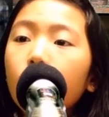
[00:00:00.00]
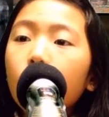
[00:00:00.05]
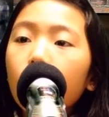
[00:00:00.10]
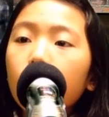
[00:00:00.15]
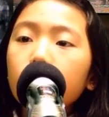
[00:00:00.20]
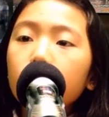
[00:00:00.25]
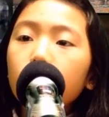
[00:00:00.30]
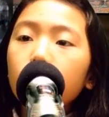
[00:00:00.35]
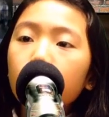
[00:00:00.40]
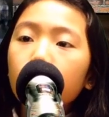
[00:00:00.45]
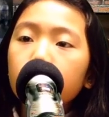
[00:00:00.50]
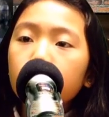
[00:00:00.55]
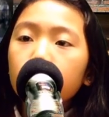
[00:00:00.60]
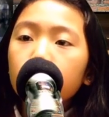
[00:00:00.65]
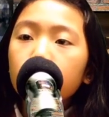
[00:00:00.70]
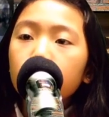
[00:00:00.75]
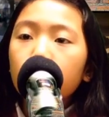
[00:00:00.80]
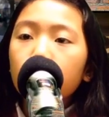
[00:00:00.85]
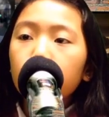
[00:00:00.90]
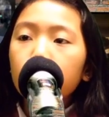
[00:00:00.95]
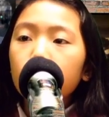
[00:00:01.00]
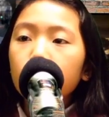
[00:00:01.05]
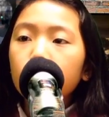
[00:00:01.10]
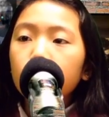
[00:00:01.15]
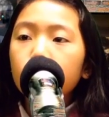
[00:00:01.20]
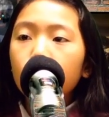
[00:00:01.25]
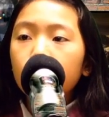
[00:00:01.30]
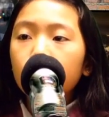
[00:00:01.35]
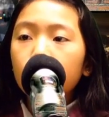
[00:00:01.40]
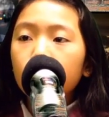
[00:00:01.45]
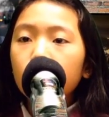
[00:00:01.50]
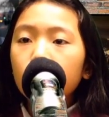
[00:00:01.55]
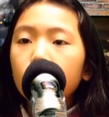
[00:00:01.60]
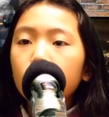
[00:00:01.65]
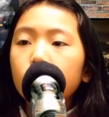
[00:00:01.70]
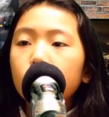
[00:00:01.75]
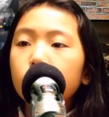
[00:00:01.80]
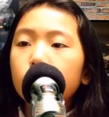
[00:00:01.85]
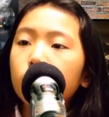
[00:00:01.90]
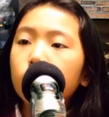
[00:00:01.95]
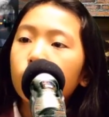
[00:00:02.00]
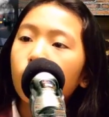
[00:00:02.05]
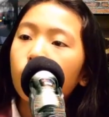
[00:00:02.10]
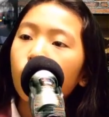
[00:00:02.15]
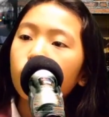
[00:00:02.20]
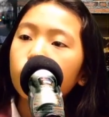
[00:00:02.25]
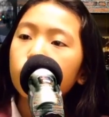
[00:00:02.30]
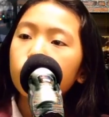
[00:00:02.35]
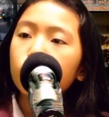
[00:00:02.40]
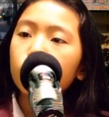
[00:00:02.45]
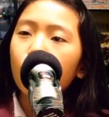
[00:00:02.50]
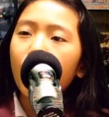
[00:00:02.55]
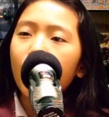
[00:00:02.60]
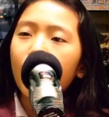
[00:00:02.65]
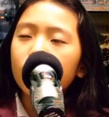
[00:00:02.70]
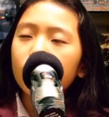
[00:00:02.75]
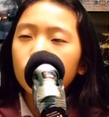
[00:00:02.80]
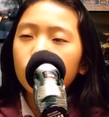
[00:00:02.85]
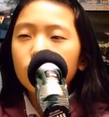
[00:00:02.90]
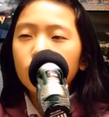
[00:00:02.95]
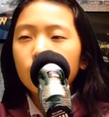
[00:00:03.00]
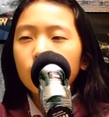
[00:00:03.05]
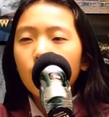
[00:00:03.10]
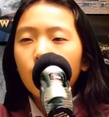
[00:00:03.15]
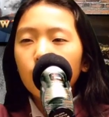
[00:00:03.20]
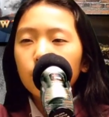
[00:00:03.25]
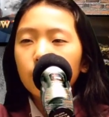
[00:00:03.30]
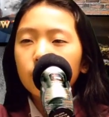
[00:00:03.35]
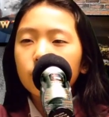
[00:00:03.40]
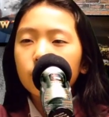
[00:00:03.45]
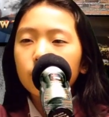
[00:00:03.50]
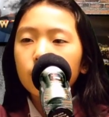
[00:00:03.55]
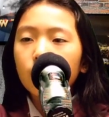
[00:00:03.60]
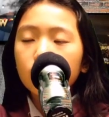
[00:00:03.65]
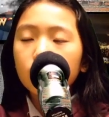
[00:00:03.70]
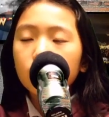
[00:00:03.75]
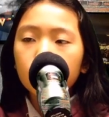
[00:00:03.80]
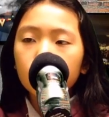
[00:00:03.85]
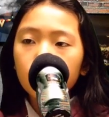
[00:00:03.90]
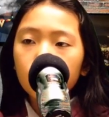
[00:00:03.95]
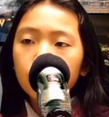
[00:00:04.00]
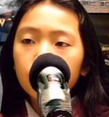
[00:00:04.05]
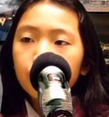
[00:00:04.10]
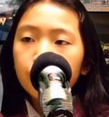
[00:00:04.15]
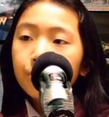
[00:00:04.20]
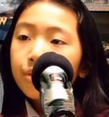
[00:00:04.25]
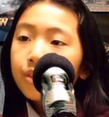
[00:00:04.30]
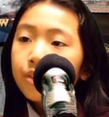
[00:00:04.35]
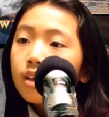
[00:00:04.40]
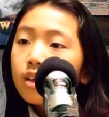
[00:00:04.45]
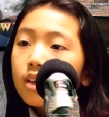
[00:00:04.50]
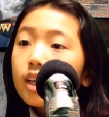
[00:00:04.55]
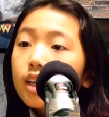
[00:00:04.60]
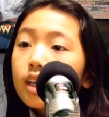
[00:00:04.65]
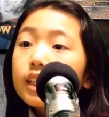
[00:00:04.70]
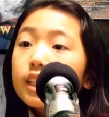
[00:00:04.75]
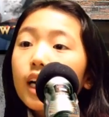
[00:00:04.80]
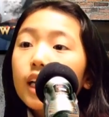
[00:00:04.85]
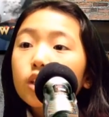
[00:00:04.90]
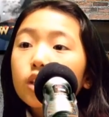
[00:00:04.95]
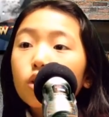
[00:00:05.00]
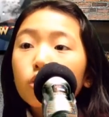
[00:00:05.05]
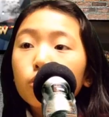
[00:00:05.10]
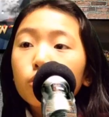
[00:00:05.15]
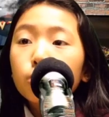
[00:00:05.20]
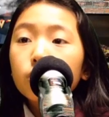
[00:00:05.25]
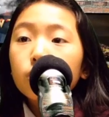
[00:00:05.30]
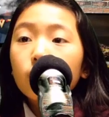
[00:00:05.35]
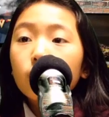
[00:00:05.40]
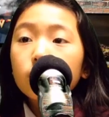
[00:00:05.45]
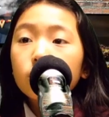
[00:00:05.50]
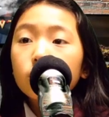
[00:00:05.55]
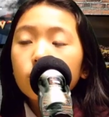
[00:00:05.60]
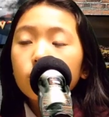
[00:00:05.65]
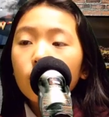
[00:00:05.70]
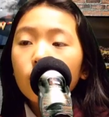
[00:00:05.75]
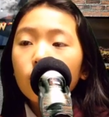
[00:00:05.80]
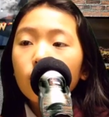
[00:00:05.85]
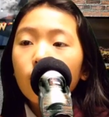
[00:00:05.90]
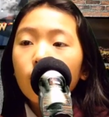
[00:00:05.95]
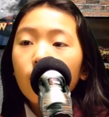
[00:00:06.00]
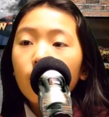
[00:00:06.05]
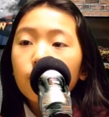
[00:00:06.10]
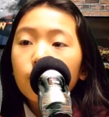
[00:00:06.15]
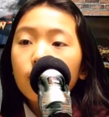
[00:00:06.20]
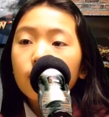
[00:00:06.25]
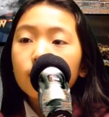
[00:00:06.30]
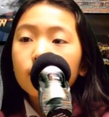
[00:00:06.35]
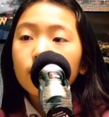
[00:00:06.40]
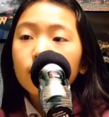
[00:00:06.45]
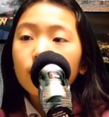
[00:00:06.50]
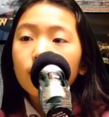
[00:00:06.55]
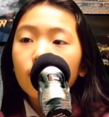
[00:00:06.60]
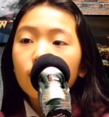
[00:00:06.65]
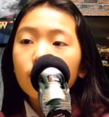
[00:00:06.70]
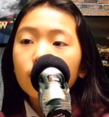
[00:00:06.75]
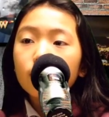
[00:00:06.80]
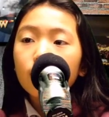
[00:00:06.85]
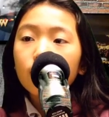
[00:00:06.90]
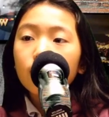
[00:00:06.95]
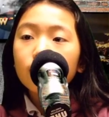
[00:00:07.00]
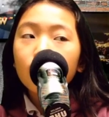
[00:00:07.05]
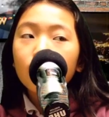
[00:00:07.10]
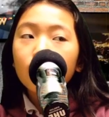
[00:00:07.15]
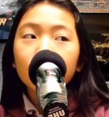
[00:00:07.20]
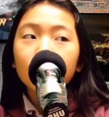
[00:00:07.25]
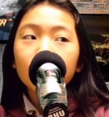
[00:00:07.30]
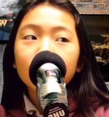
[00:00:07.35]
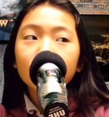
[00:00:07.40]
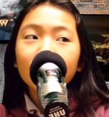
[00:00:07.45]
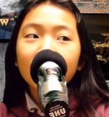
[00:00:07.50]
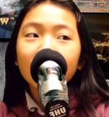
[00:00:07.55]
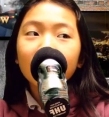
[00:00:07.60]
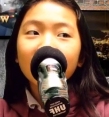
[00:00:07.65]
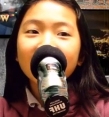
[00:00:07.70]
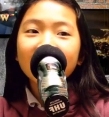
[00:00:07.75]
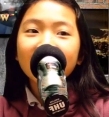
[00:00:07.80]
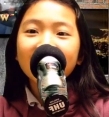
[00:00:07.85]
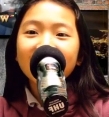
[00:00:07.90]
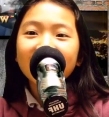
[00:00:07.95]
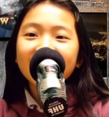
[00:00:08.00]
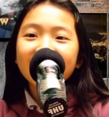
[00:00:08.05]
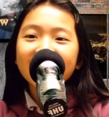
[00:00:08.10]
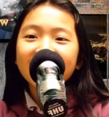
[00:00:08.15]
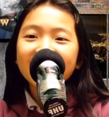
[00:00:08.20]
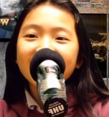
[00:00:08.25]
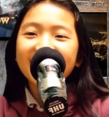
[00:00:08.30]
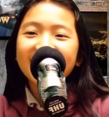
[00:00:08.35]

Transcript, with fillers: Any questions can be directed to Coach Wagner at Bluffton High School. That's all for today's show. I'm Esther. Have a great day, Mustangs.